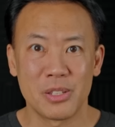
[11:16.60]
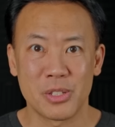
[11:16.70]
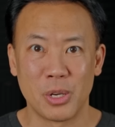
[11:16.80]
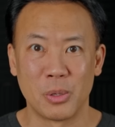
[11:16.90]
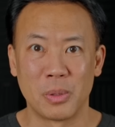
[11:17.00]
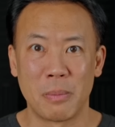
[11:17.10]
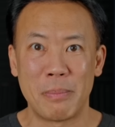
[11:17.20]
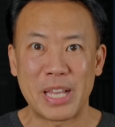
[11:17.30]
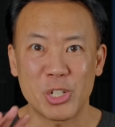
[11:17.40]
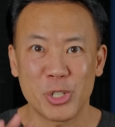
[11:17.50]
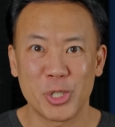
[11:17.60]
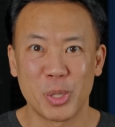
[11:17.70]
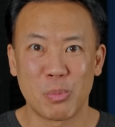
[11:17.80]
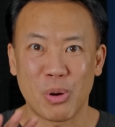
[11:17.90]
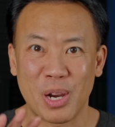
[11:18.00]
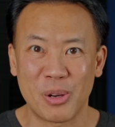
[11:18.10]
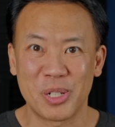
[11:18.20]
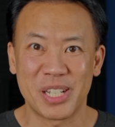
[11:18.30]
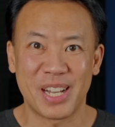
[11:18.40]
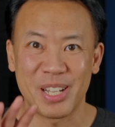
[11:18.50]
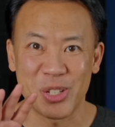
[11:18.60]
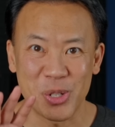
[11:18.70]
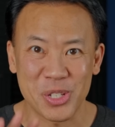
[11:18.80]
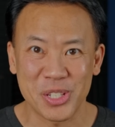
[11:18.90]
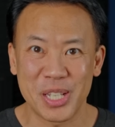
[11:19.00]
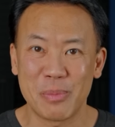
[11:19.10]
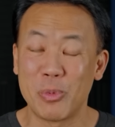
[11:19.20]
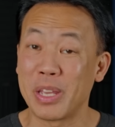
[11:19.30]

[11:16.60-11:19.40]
So make sure you prioritize your sleep.